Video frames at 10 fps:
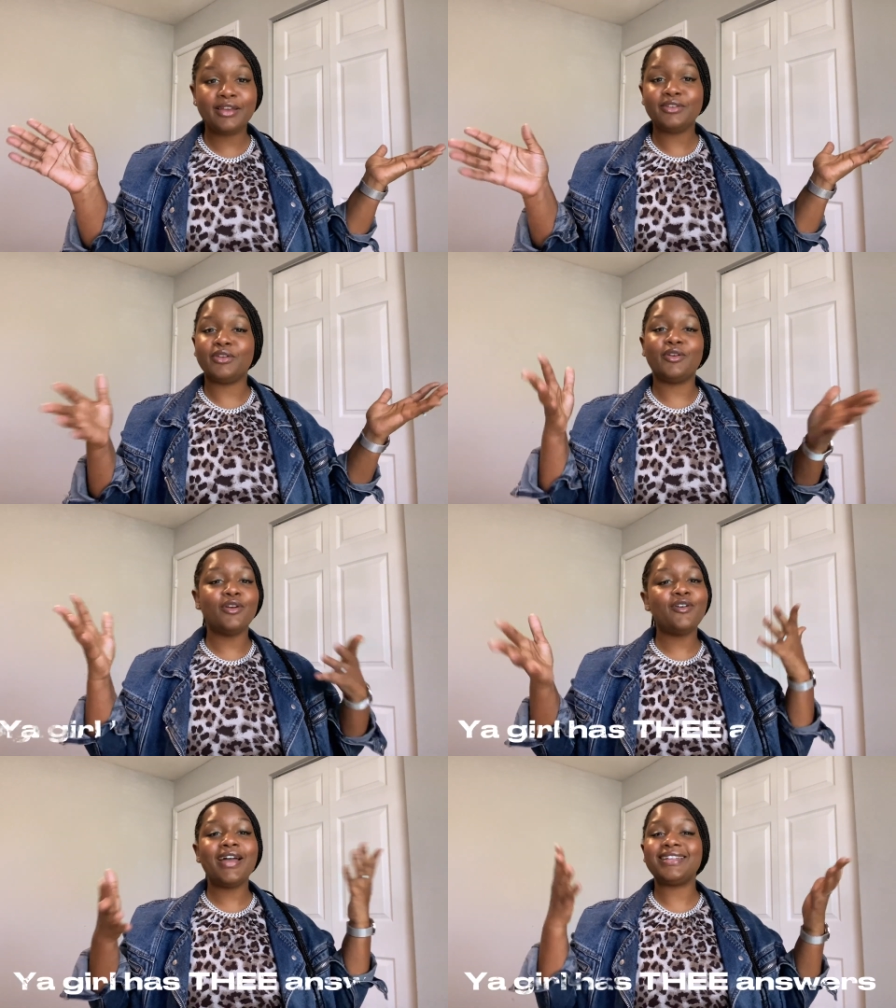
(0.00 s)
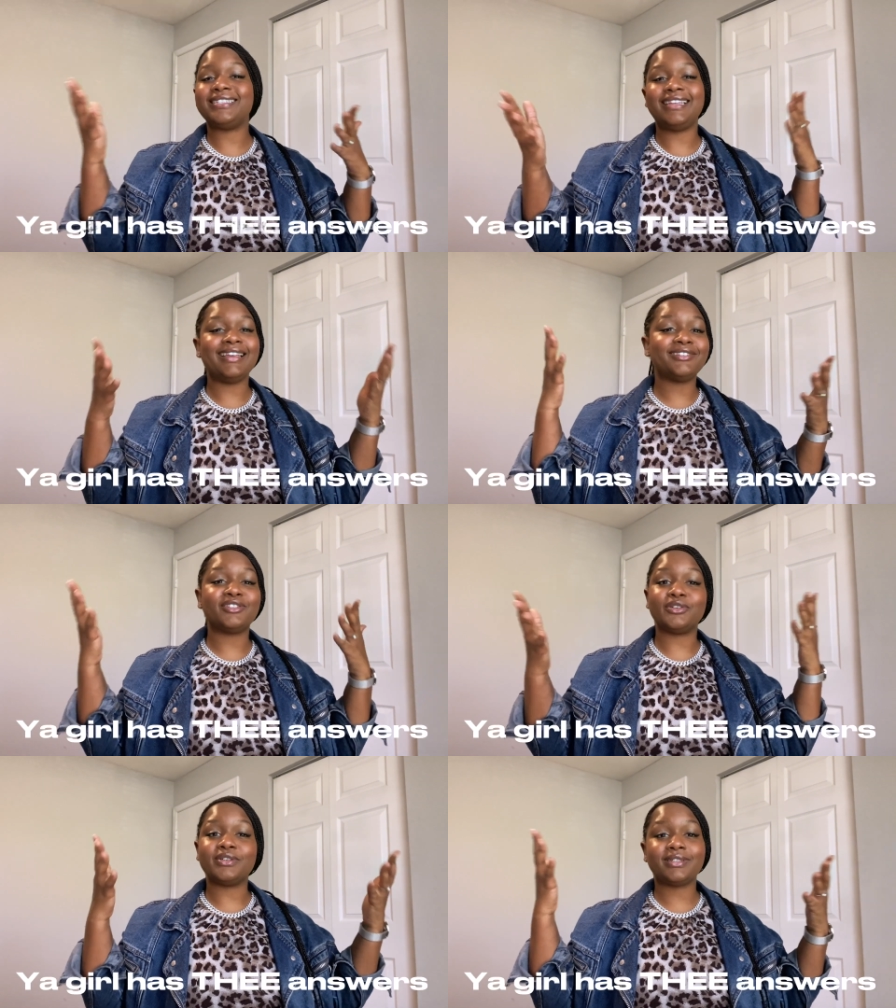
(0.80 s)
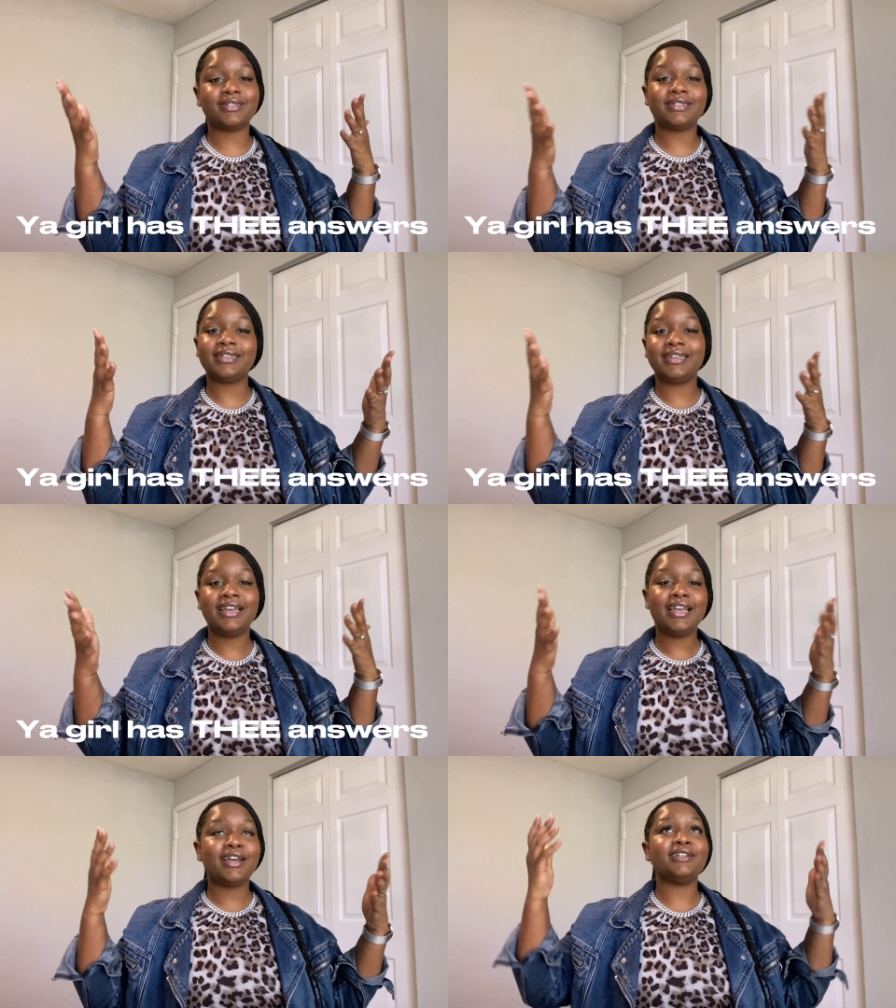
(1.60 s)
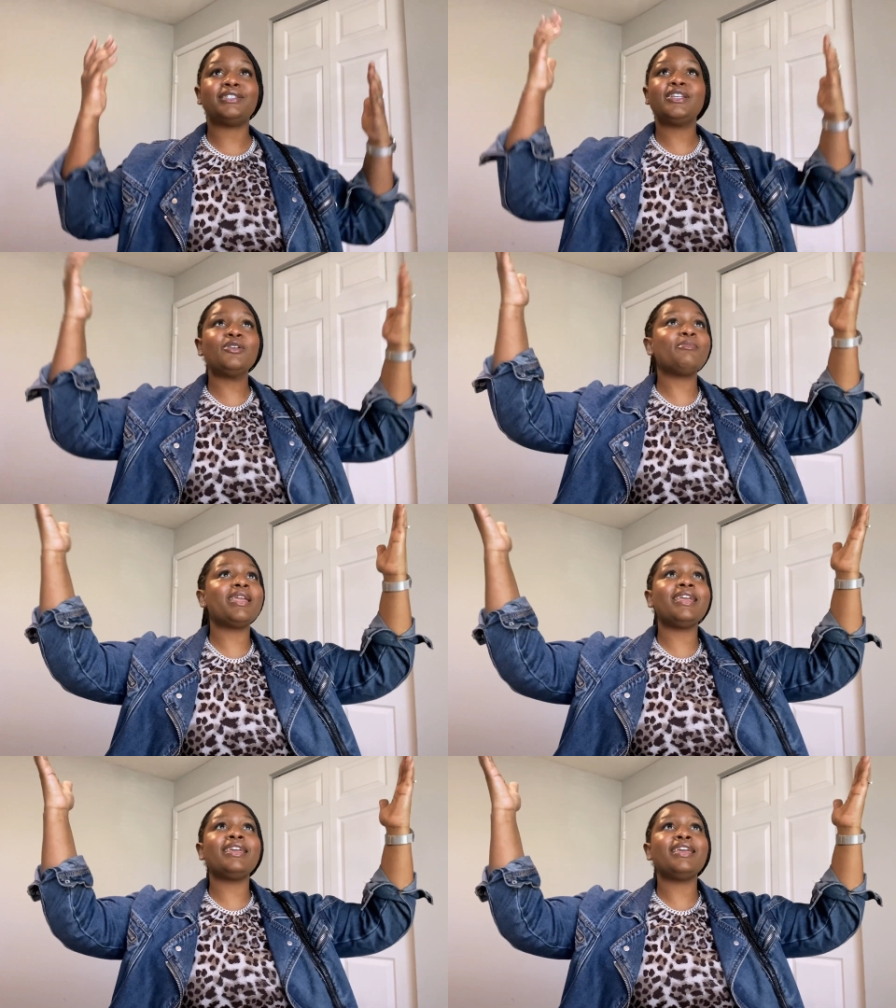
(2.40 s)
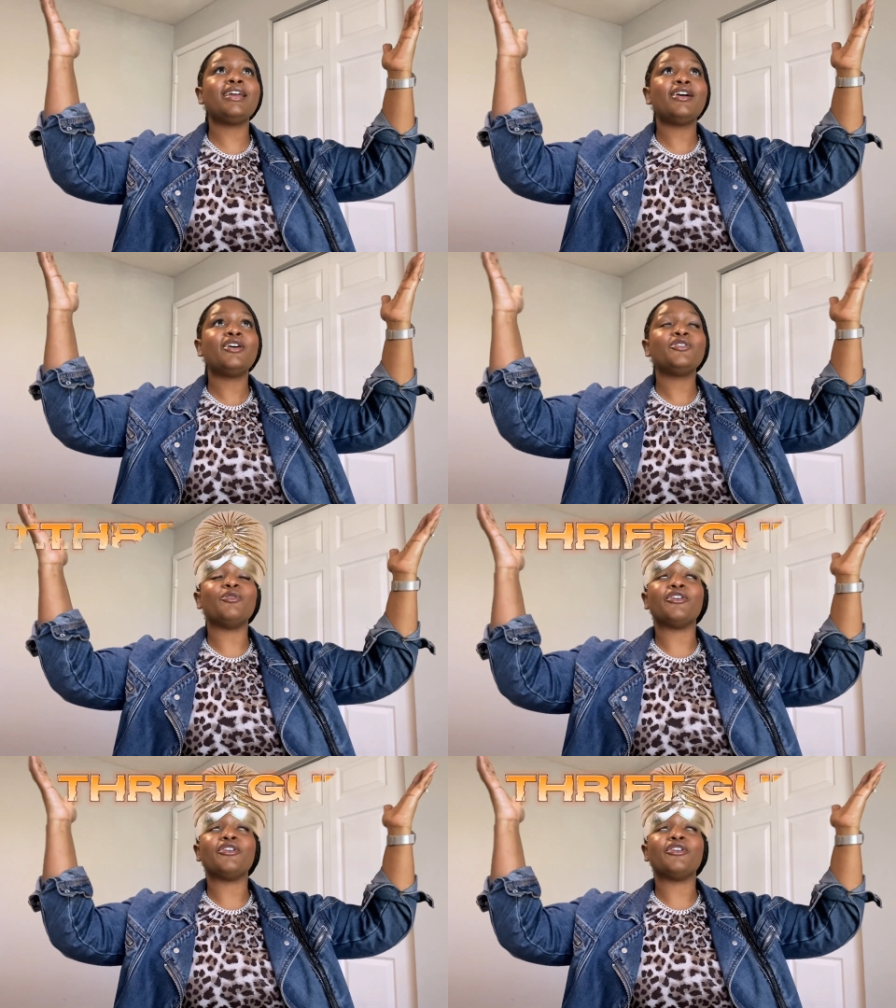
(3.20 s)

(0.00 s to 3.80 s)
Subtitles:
your girl has the answers. Consider me your